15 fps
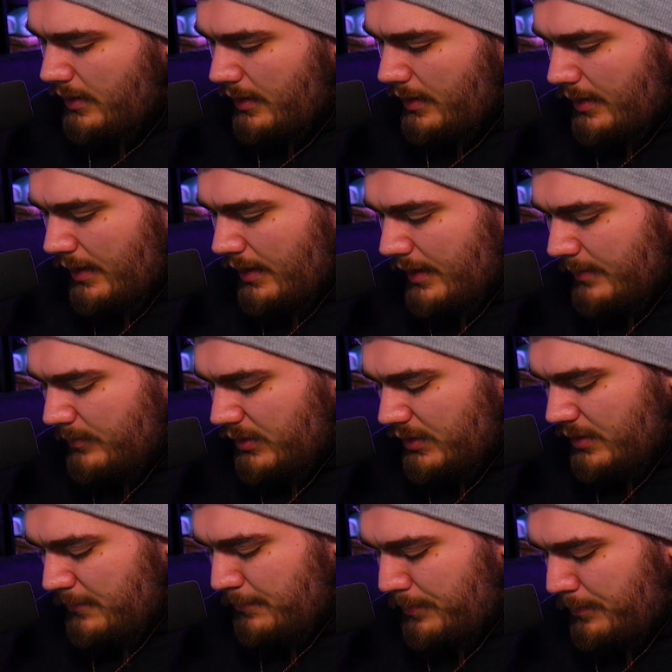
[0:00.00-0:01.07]
I'm
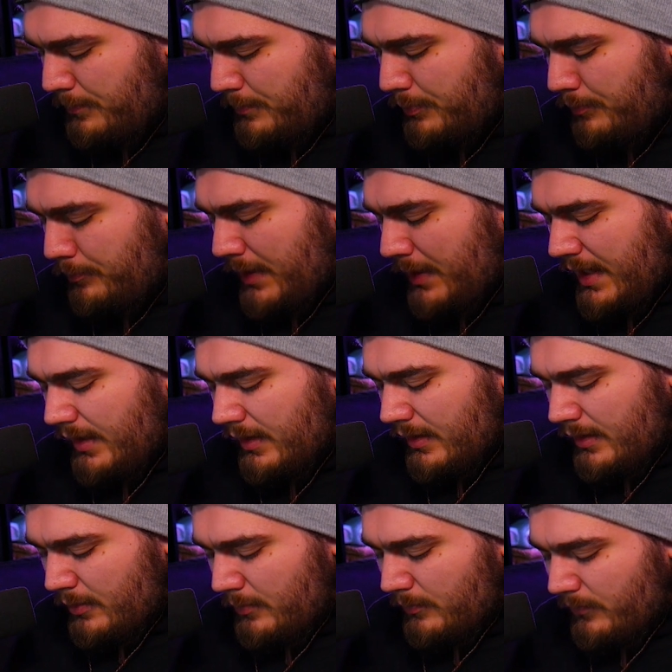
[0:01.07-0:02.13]
gonna ping
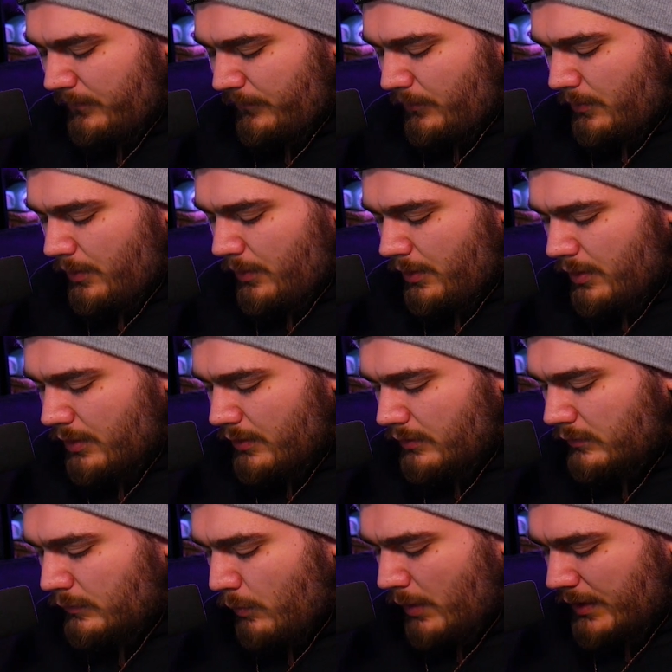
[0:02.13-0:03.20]
him for
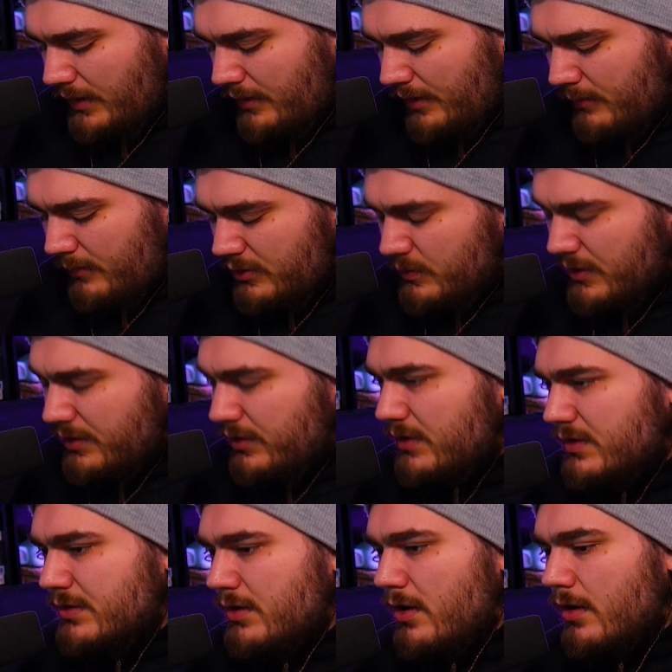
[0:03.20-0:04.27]
20 damage with
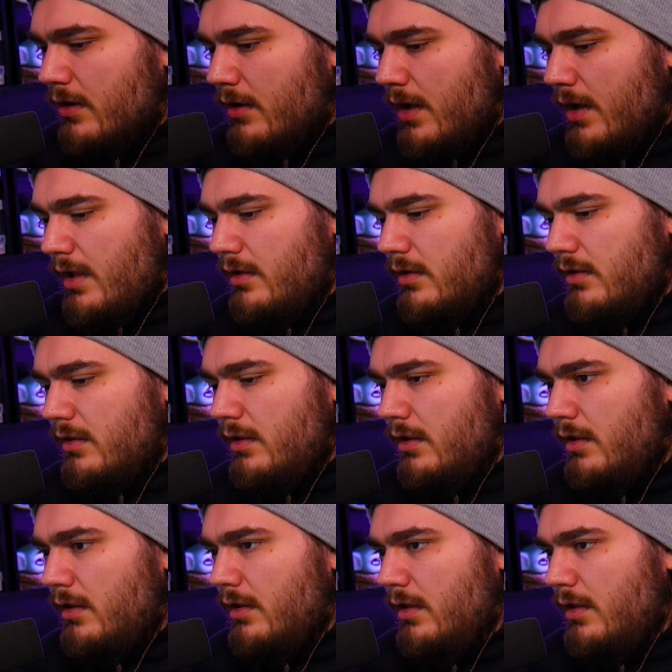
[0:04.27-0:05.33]
this Darkrai.
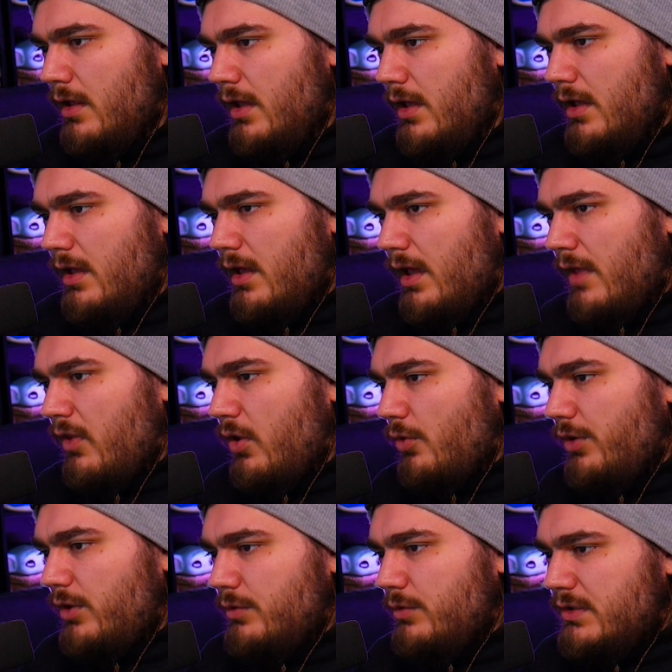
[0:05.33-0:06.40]
And the
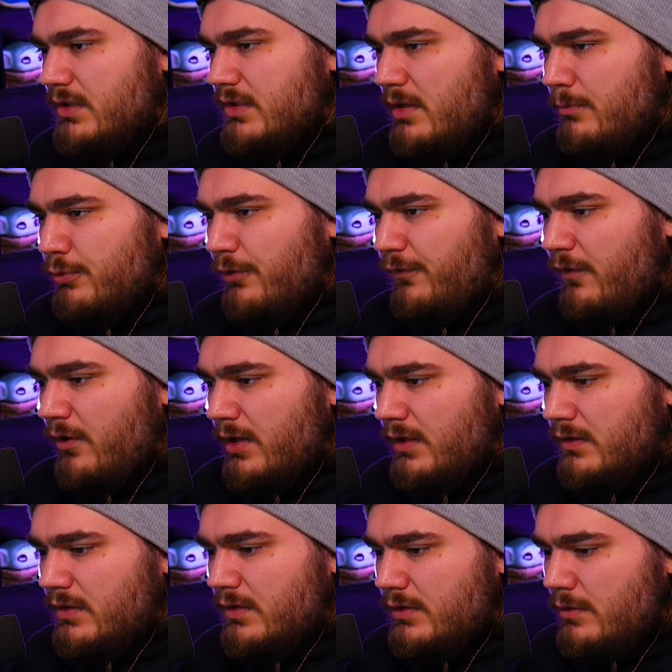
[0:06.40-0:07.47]
only reason I'm preferring
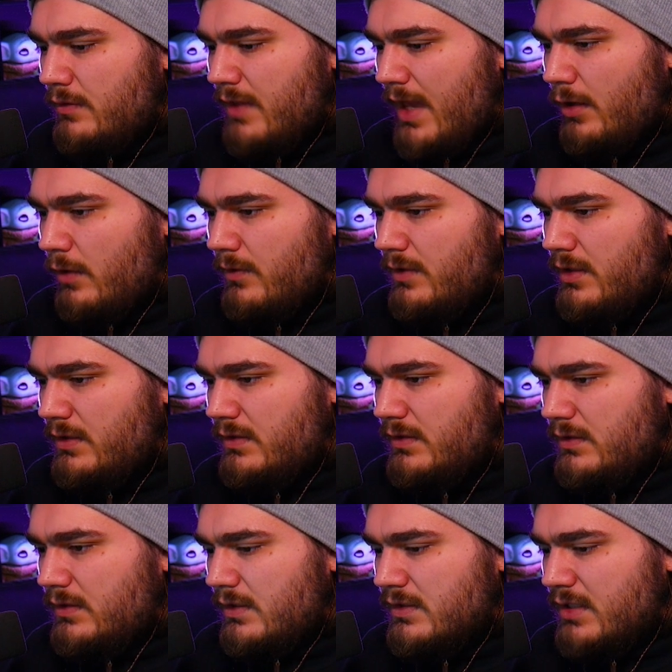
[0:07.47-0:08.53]
to do that over
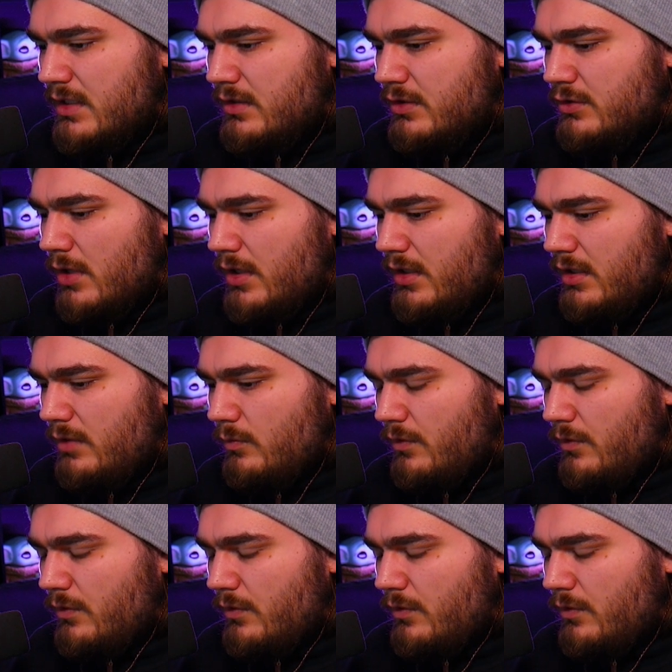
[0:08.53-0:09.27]
this is that the Dredigan will